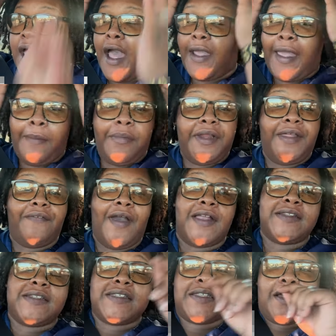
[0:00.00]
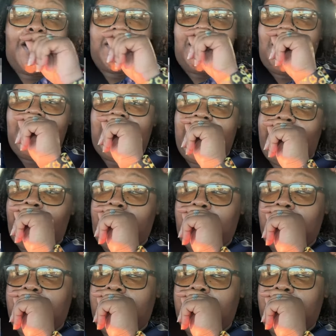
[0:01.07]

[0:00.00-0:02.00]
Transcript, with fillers: I can't believe I just caught that on camera.